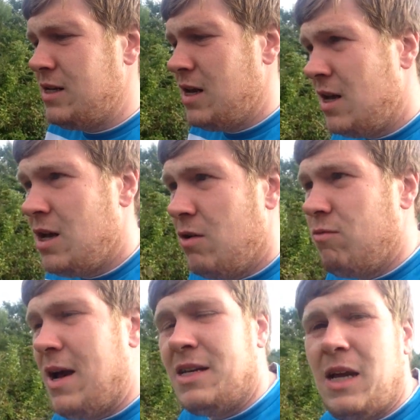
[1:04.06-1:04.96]
and
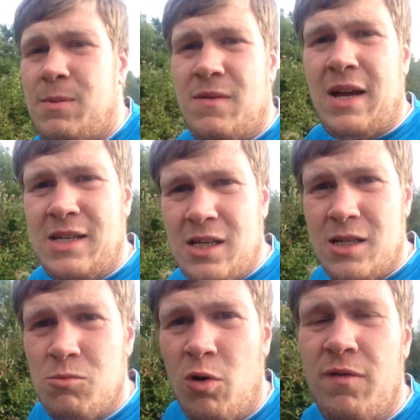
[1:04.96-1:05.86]
rare types of cancer,
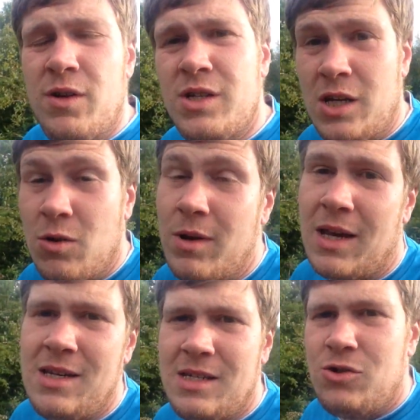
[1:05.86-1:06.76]
there's more funding going
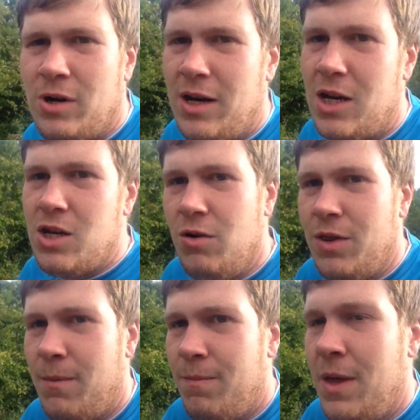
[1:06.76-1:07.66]
into trying to
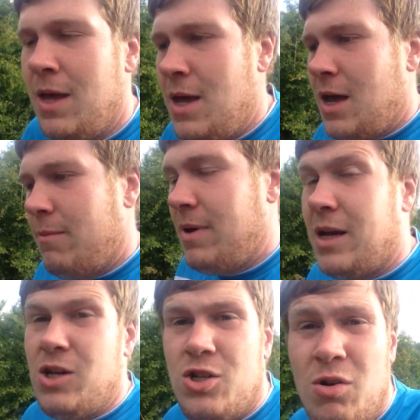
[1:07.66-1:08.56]
cure them and
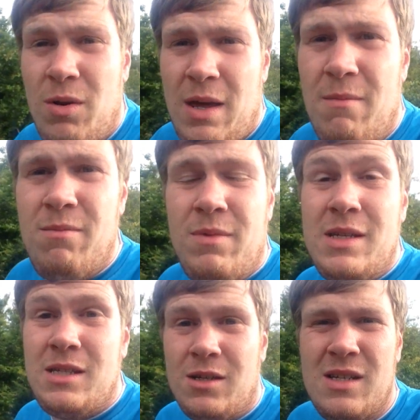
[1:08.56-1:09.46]
making sure that
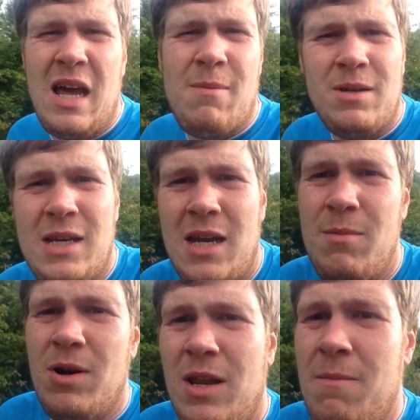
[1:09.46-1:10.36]
this doesn't happen to
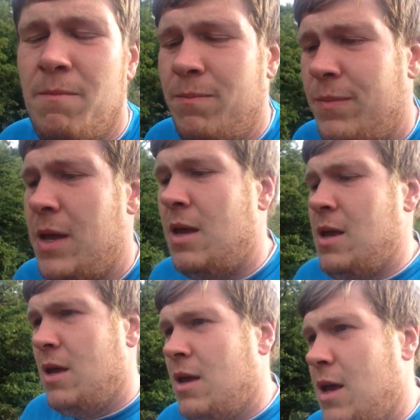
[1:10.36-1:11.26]
anybody.
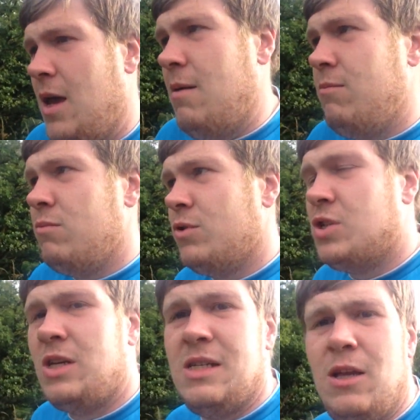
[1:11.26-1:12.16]
Um, well,
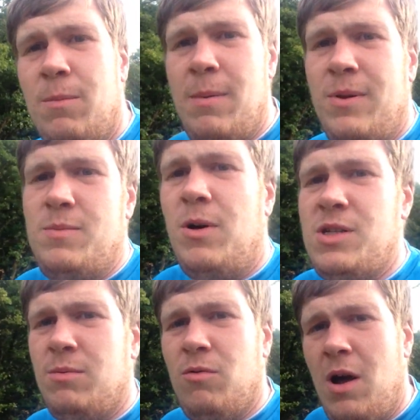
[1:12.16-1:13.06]
certainly as little people as
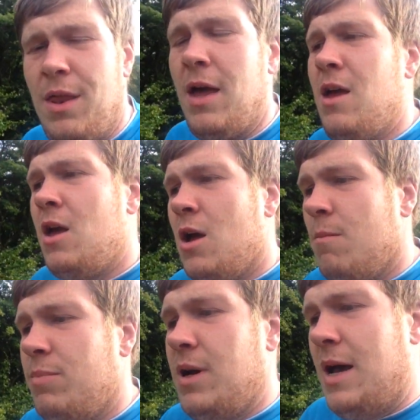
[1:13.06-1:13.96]
possible, rather.
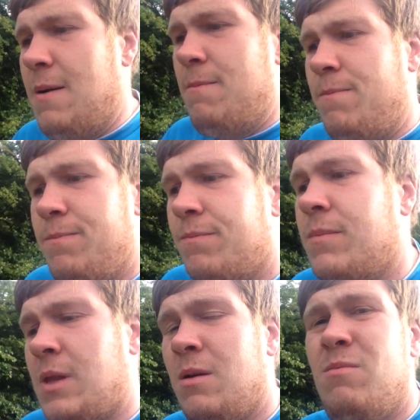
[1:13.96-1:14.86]
But um,
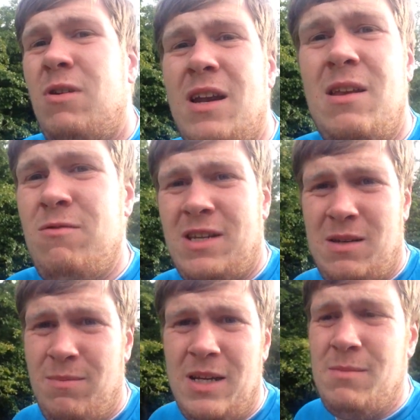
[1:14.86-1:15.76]
Bradley,
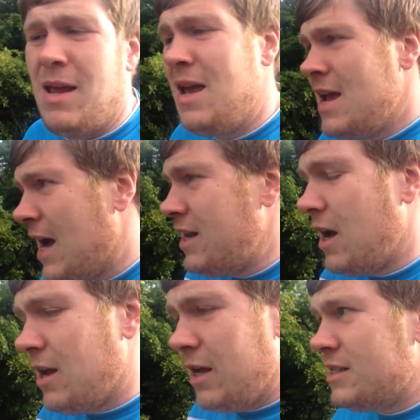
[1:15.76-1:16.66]
rest in peace, mate. I did,
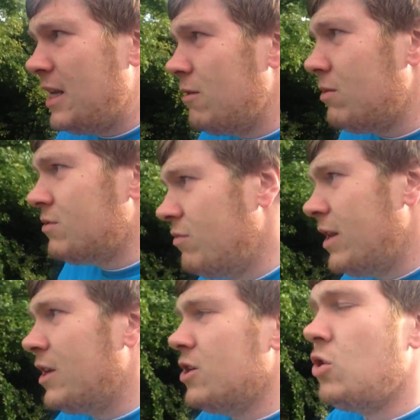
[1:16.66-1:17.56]
I, I'd said I wasn't
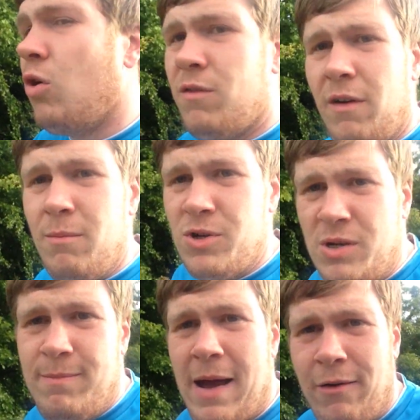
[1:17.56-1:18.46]
really going to talk very much
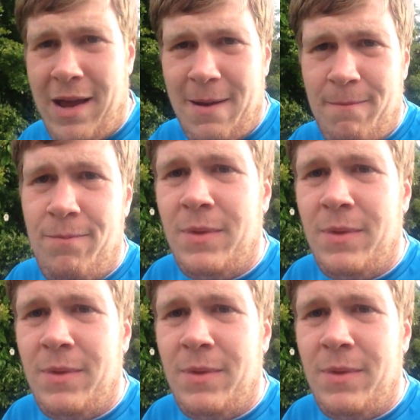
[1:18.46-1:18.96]
about it,